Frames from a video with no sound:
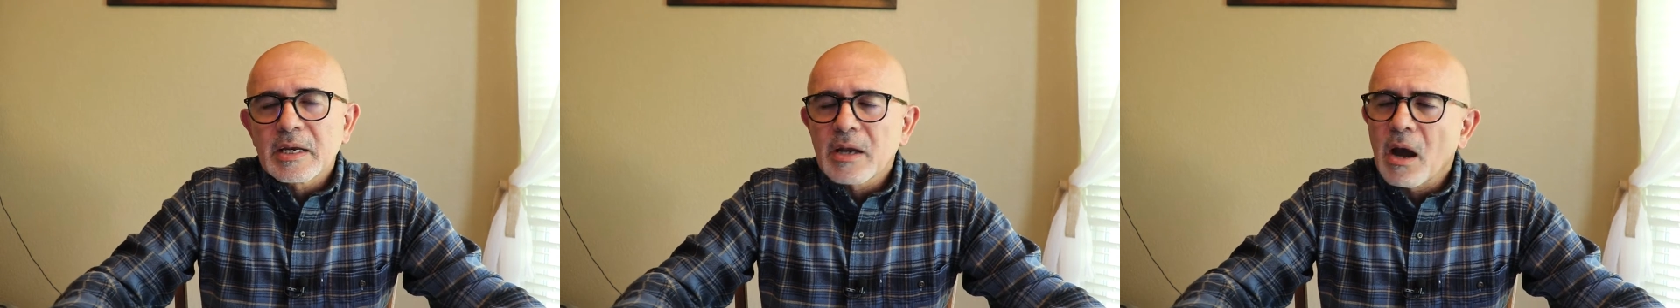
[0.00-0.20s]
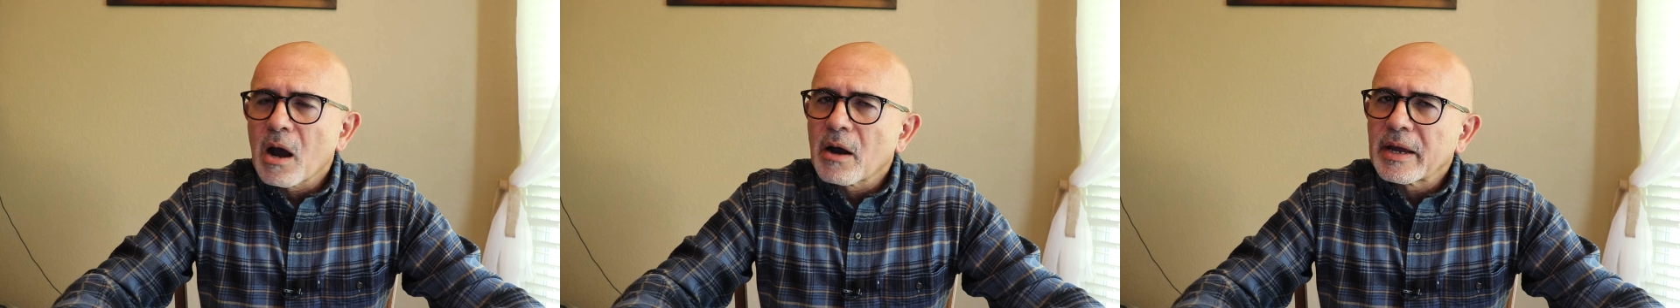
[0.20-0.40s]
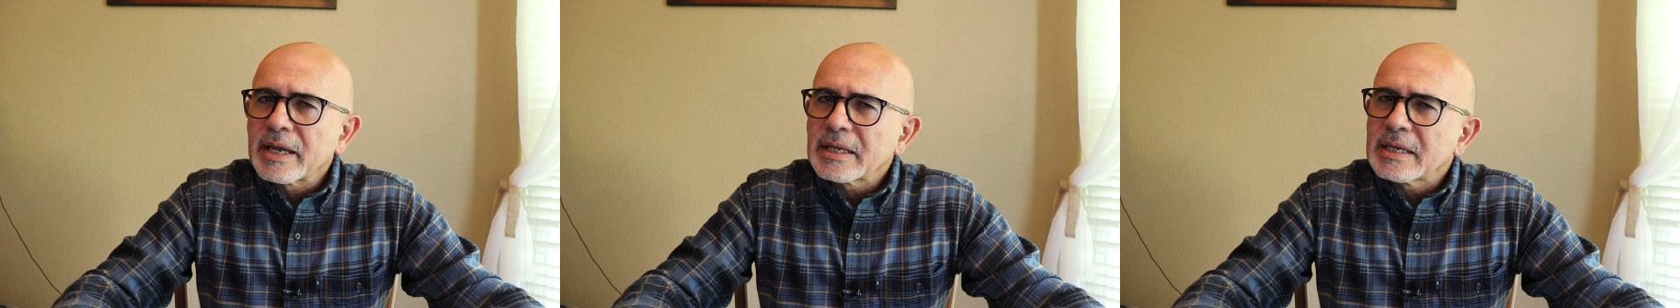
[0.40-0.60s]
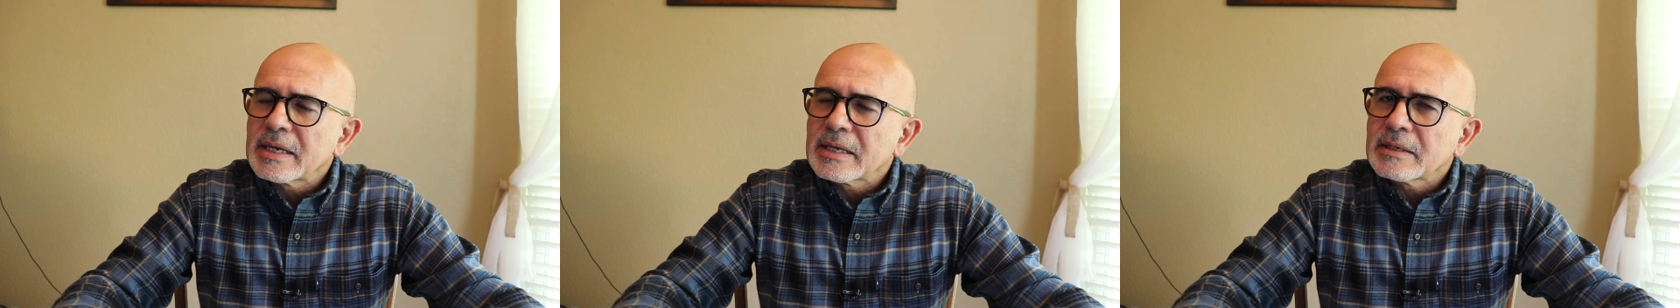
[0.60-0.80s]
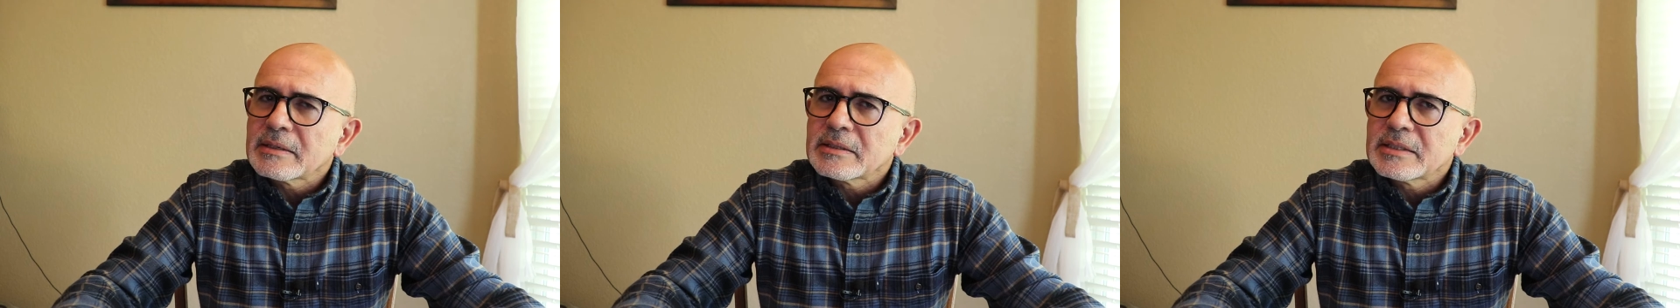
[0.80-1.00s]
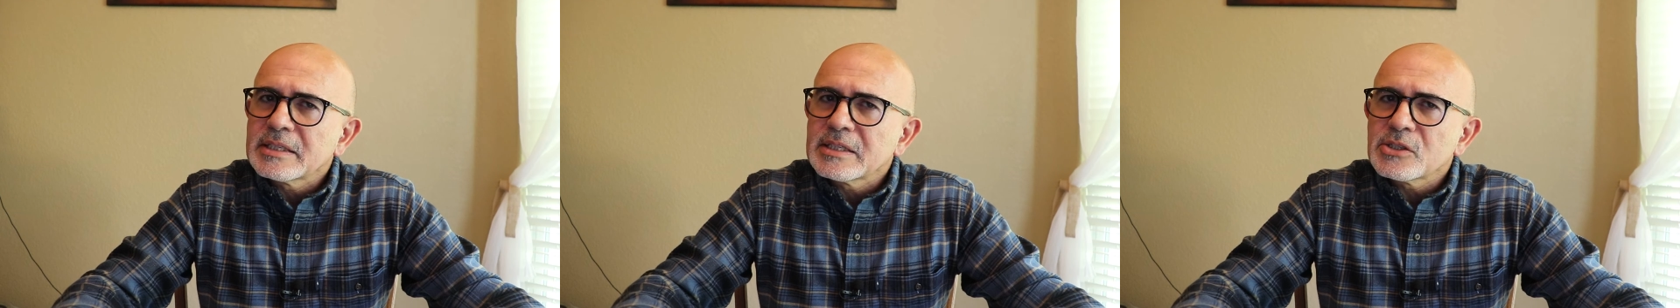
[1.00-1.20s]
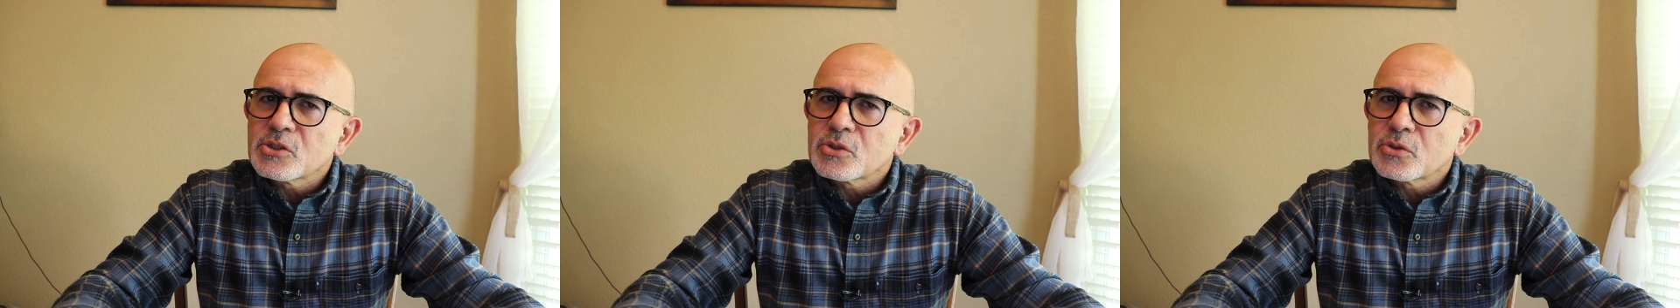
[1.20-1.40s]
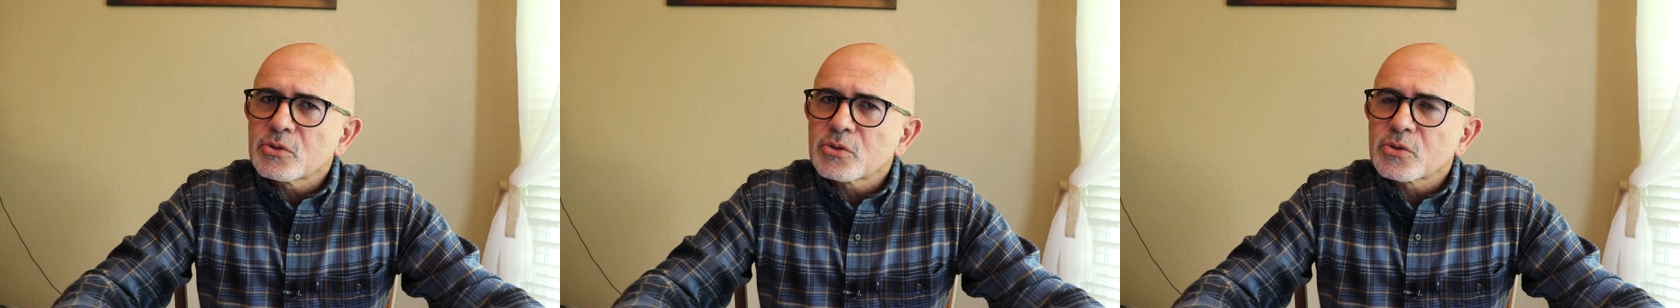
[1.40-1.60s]
Now again, these
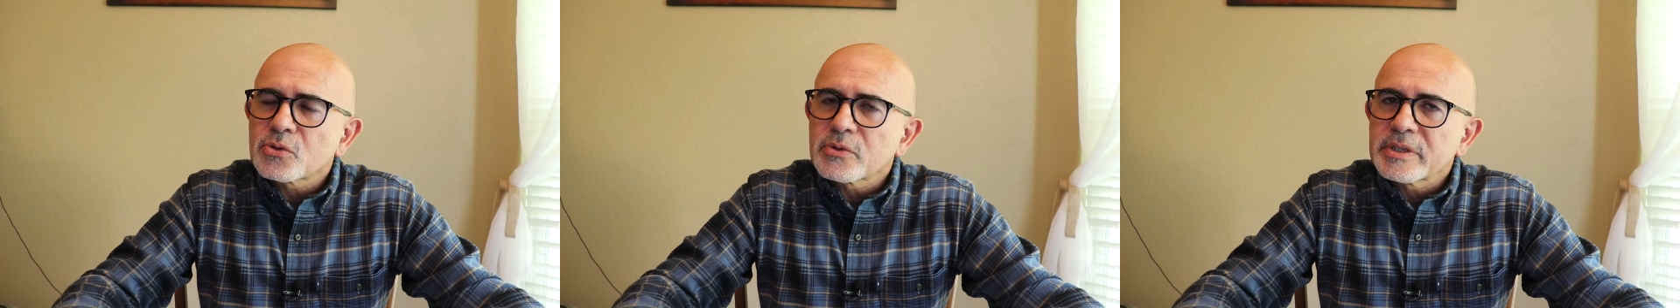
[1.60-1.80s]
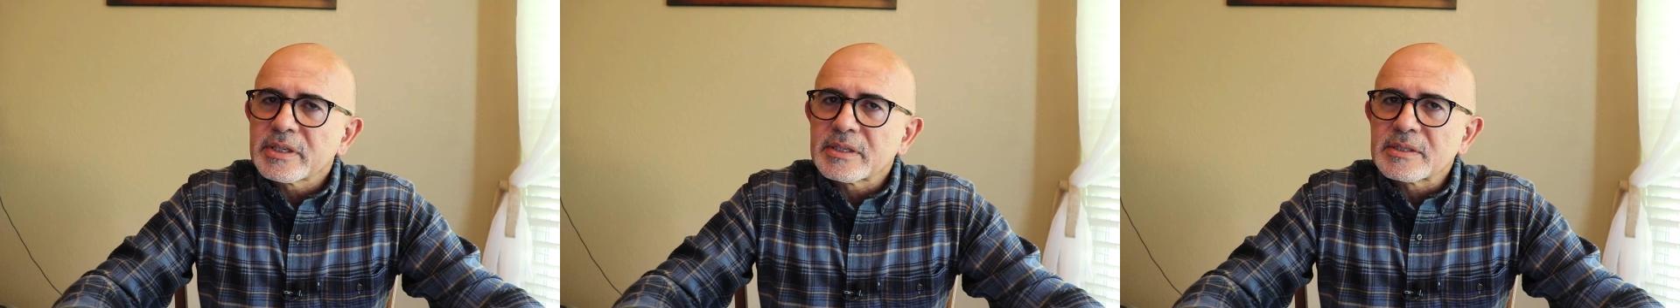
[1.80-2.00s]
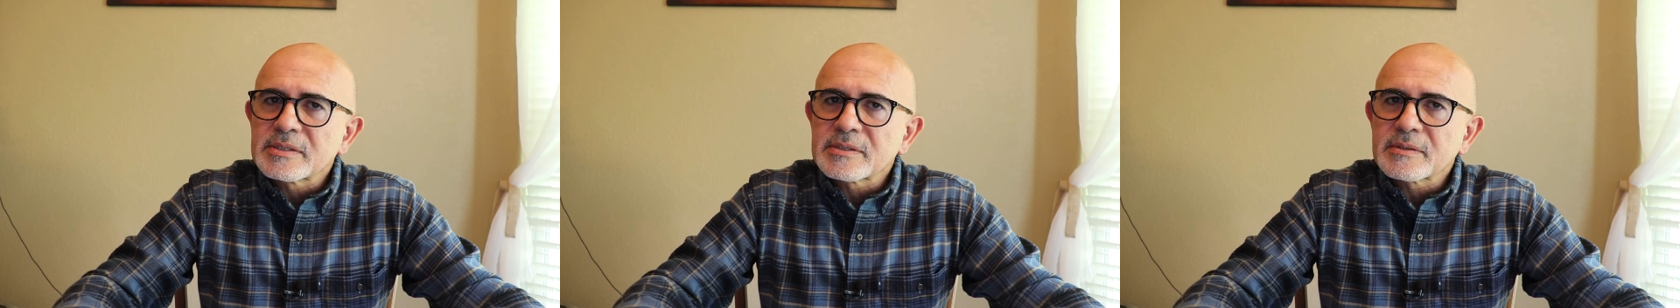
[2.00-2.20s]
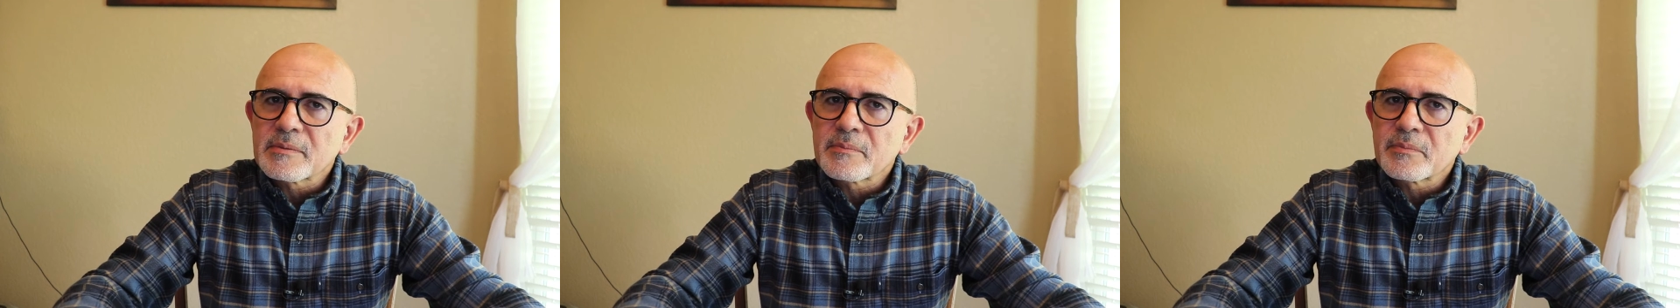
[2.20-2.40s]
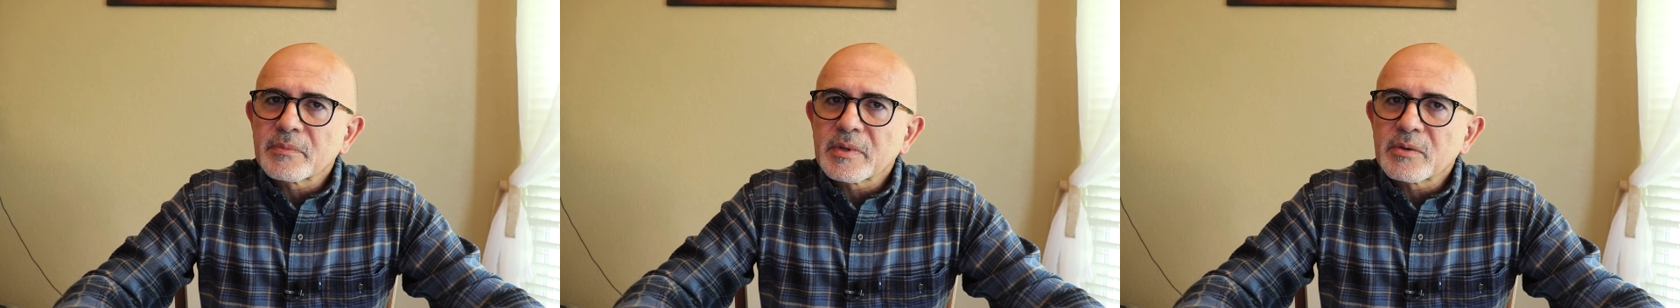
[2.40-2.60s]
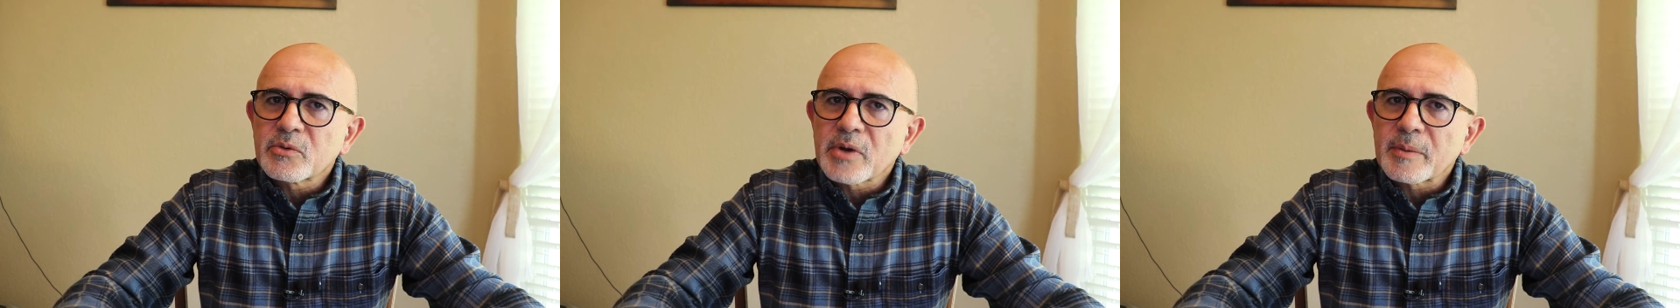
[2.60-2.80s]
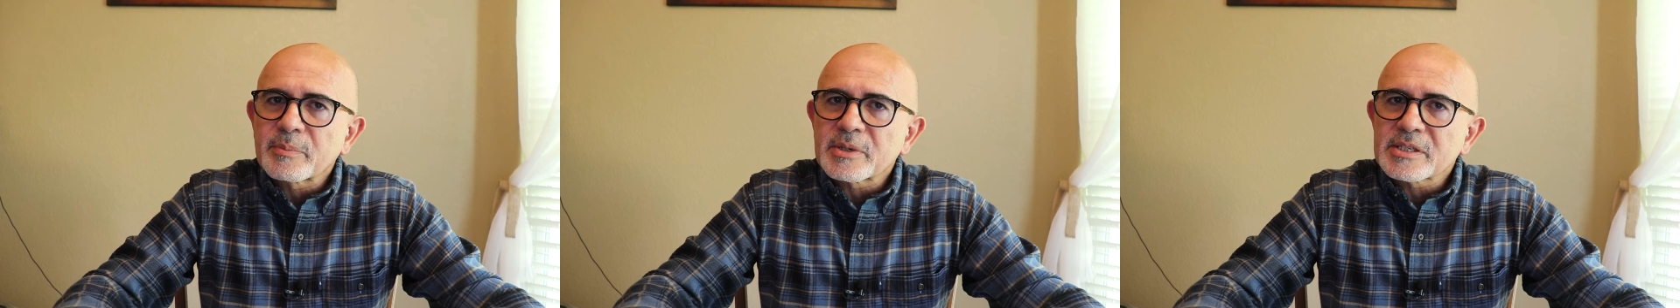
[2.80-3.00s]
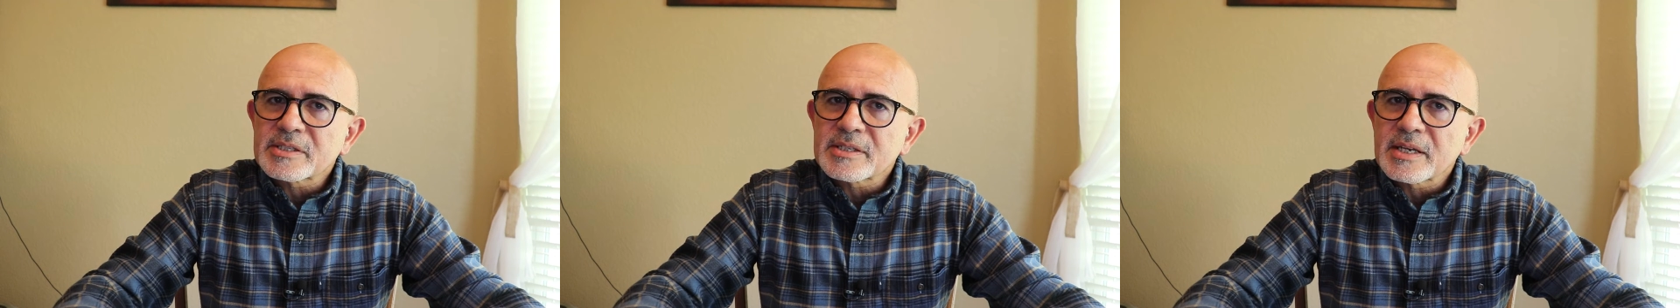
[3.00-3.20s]
two trees
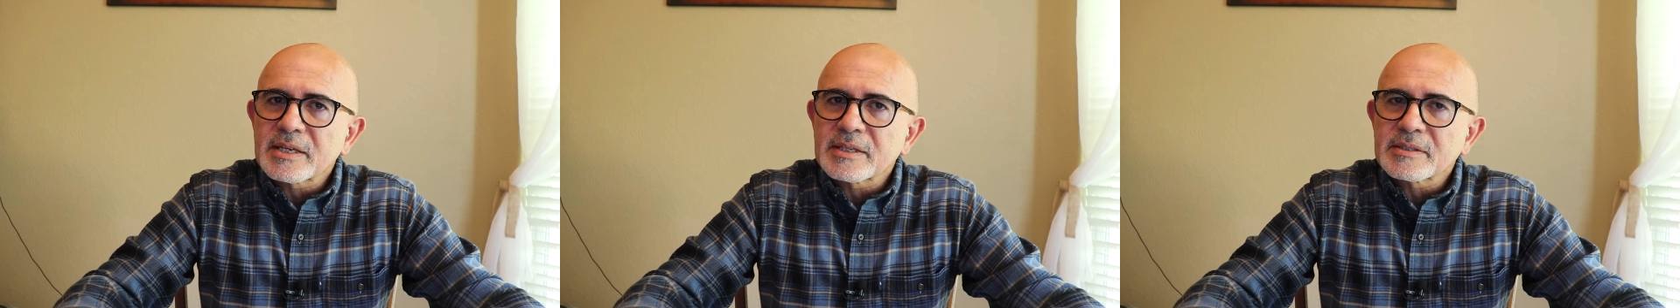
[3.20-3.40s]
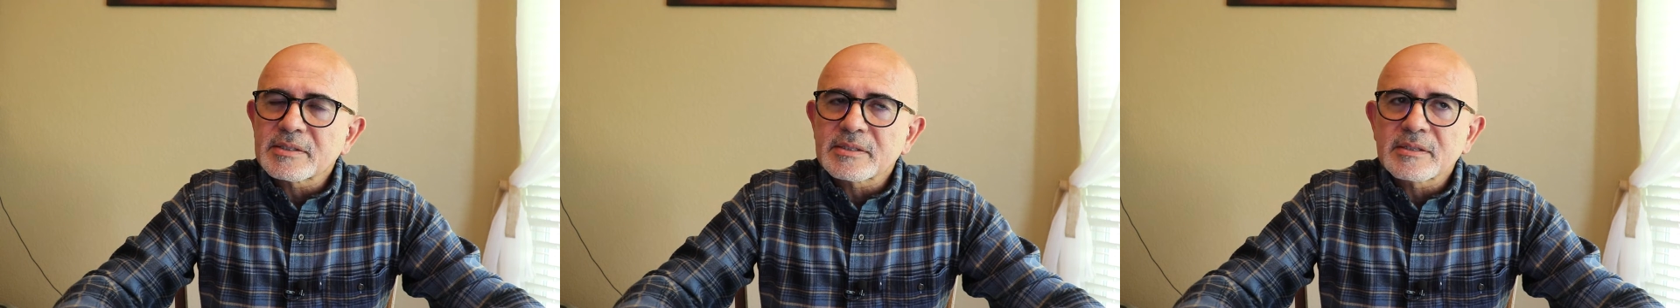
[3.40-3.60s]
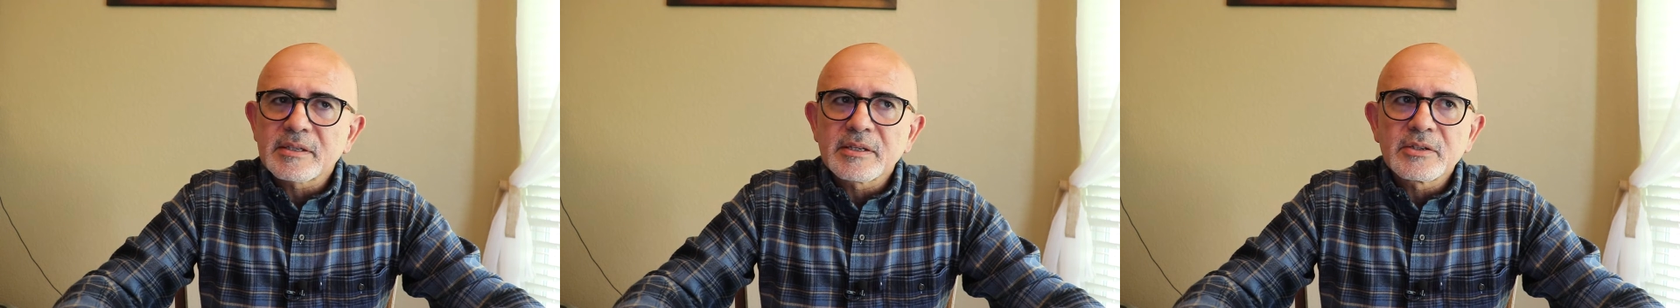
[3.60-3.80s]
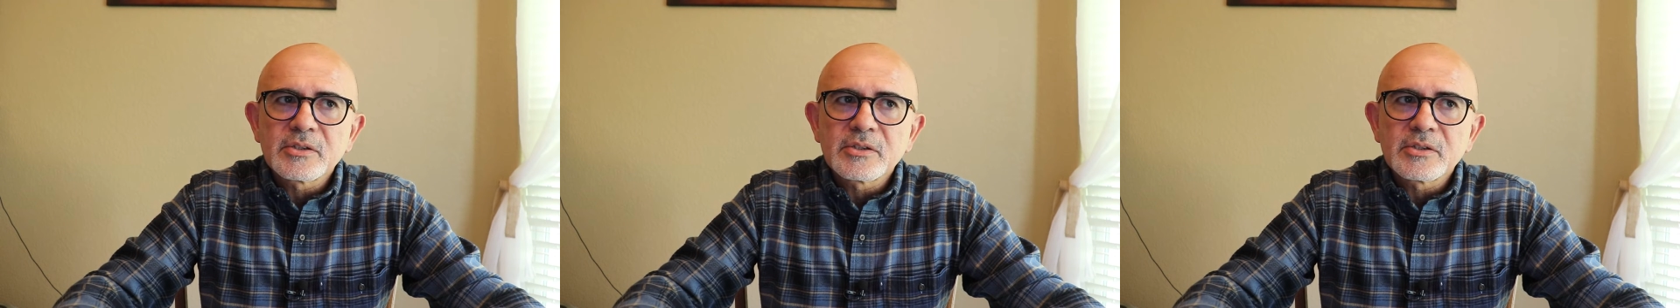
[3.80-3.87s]
represent